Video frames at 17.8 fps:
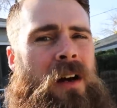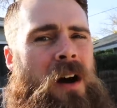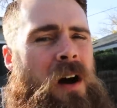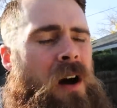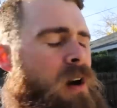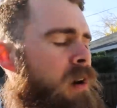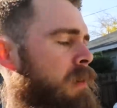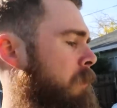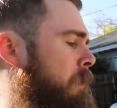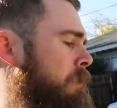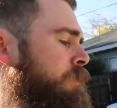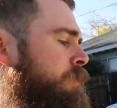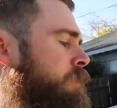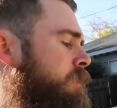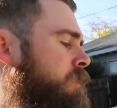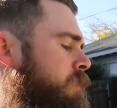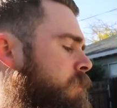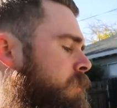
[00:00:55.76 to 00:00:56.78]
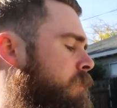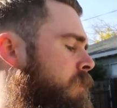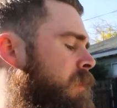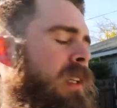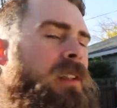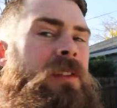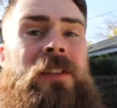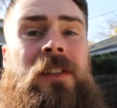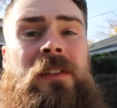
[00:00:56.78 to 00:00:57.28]
um,
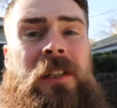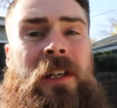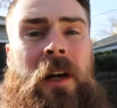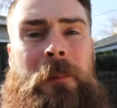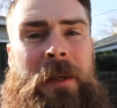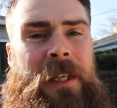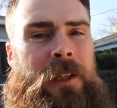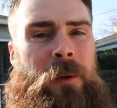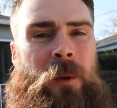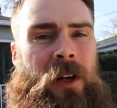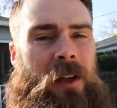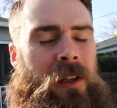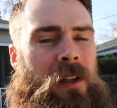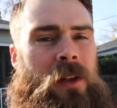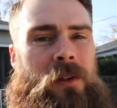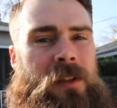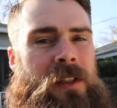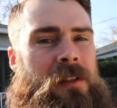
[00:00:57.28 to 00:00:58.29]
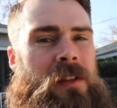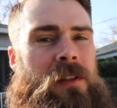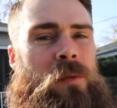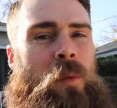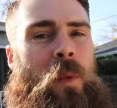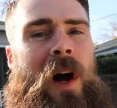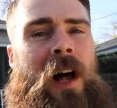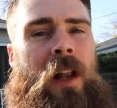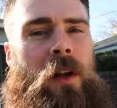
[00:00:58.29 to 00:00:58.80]
doesn't come anywhere close. This is
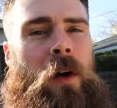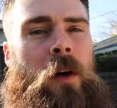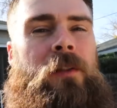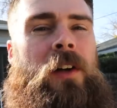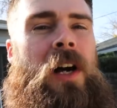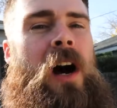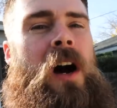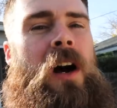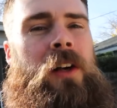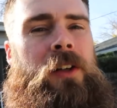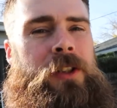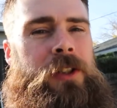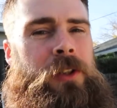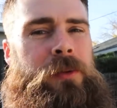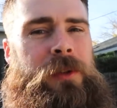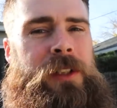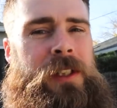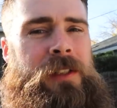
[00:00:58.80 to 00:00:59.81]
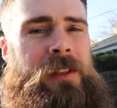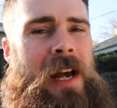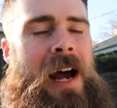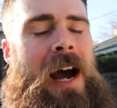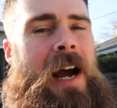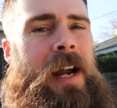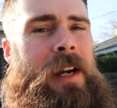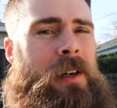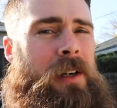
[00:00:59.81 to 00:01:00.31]
well over 100 degrees
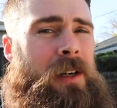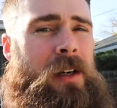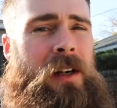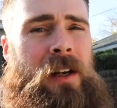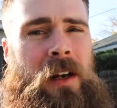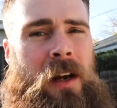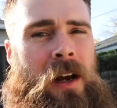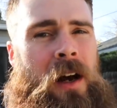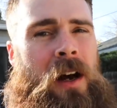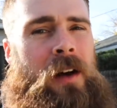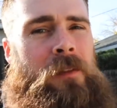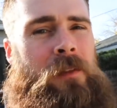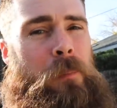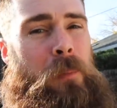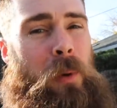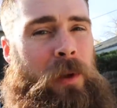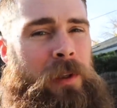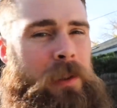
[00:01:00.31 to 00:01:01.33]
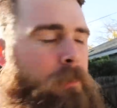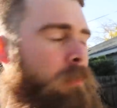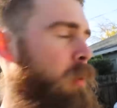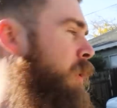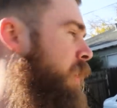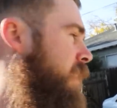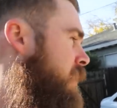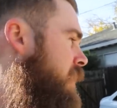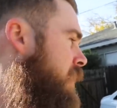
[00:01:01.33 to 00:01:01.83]
higher of a boiling
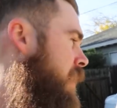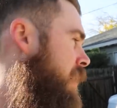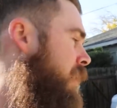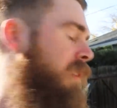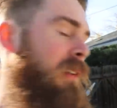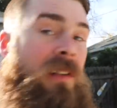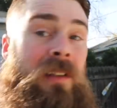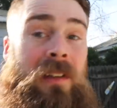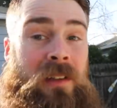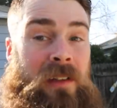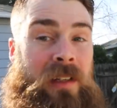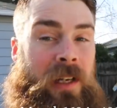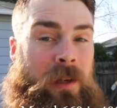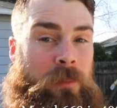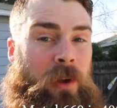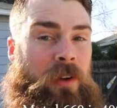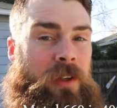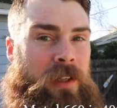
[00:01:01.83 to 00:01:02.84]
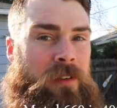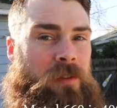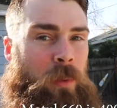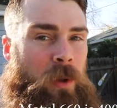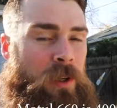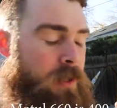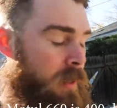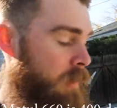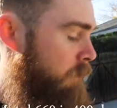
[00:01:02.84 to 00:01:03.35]
point. So it really is worth